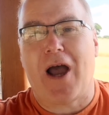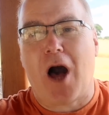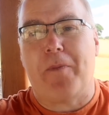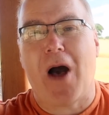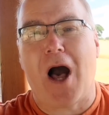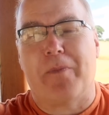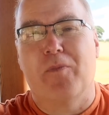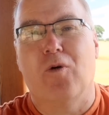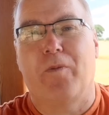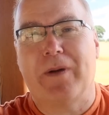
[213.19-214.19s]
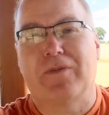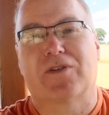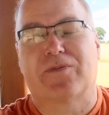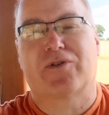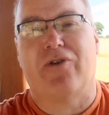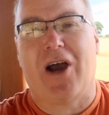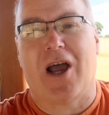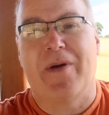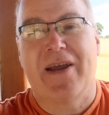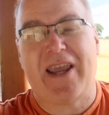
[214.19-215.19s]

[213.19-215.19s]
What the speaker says: up, up, more people subscribe,